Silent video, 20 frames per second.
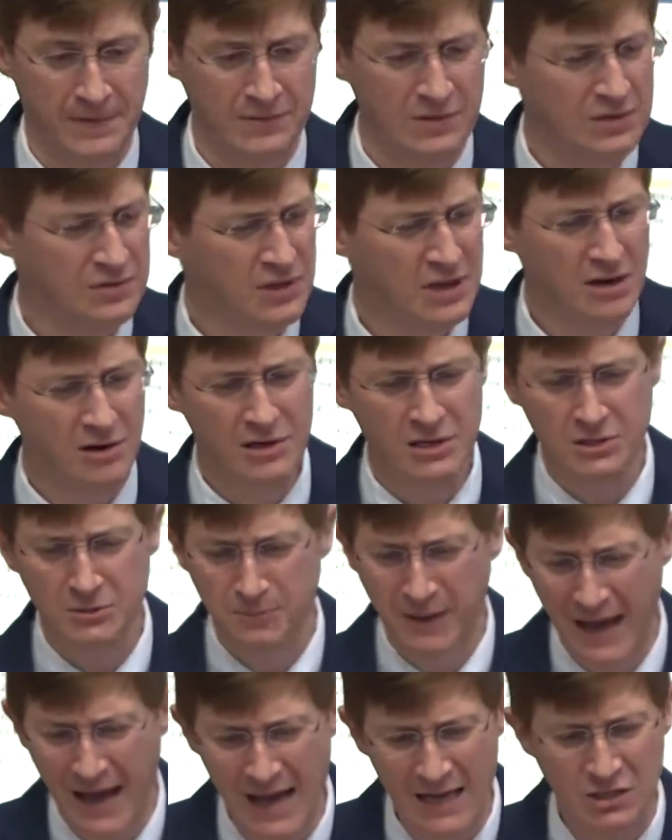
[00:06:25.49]
That there is
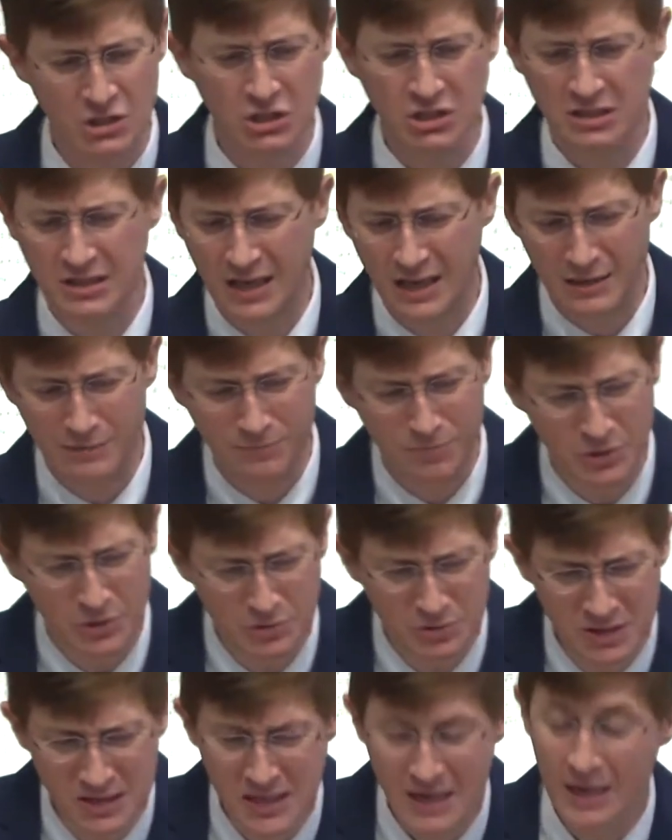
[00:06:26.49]
passion and
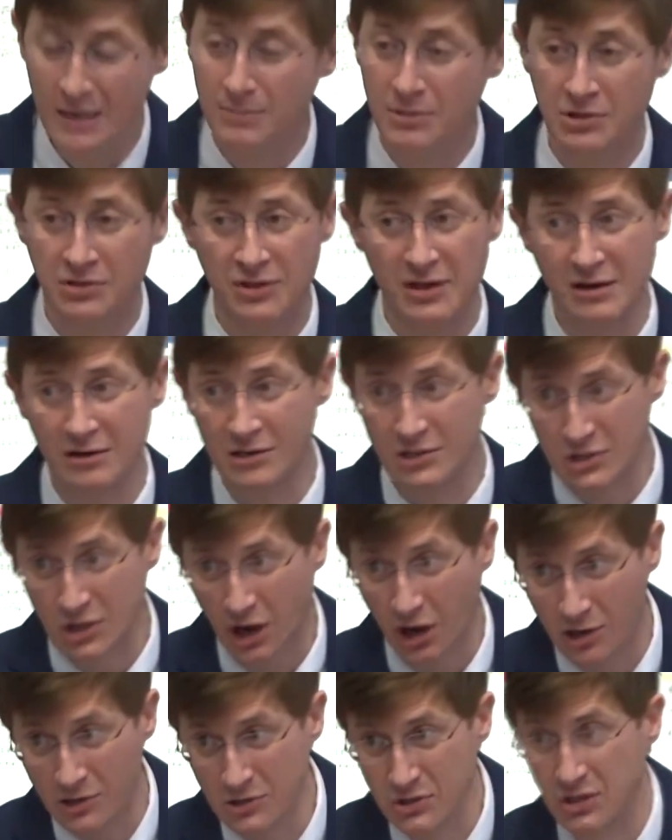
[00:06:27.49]
beauty, but there is
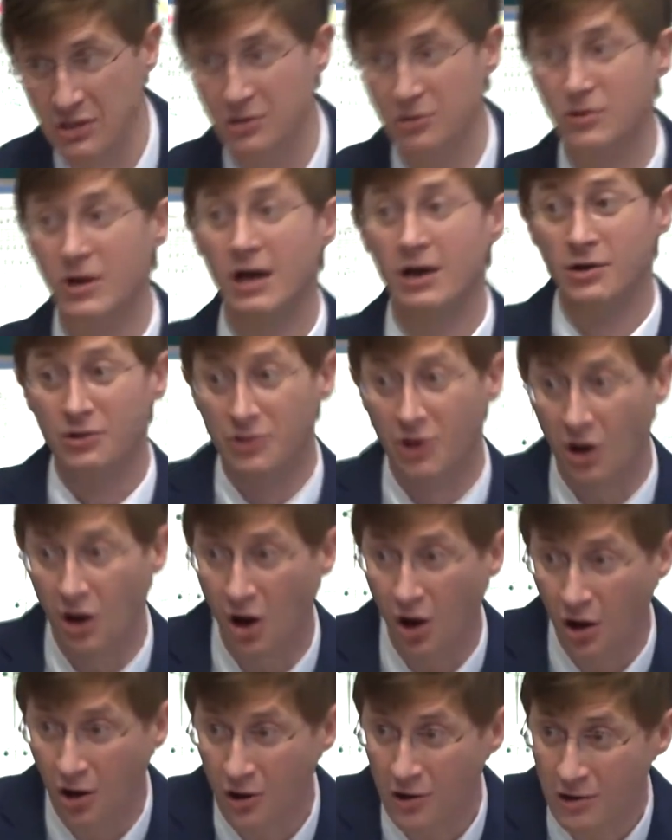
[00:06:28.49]
also the
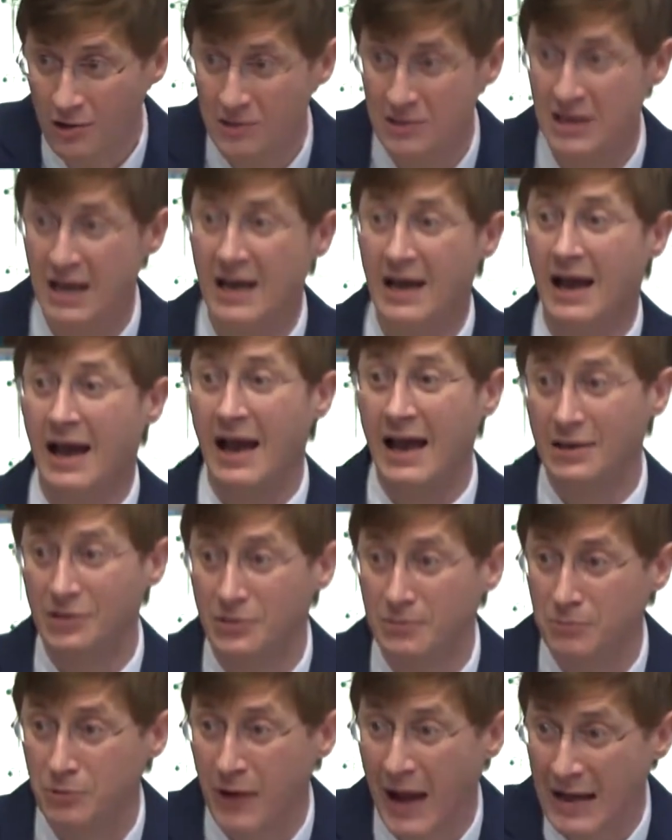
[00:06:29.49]
hard and
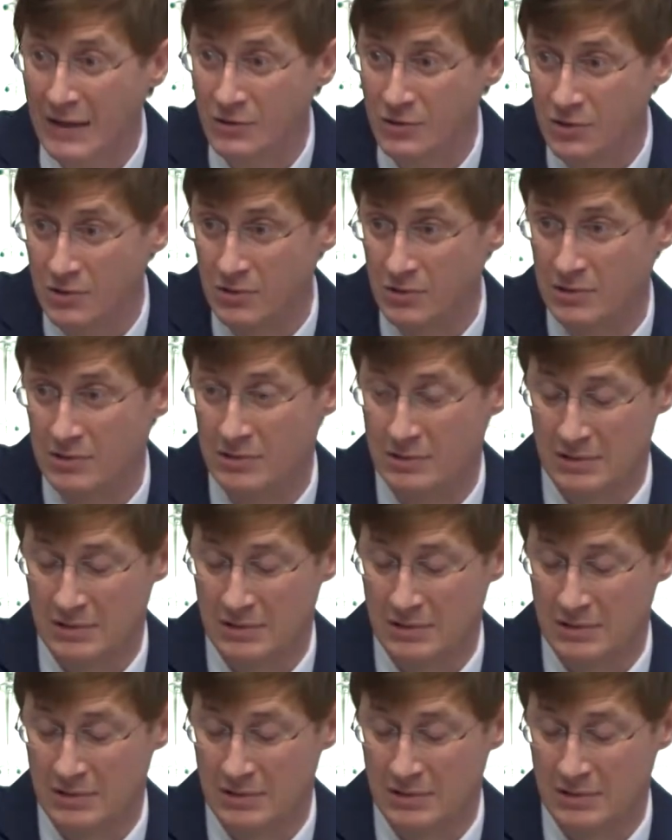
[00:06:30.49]
the practical.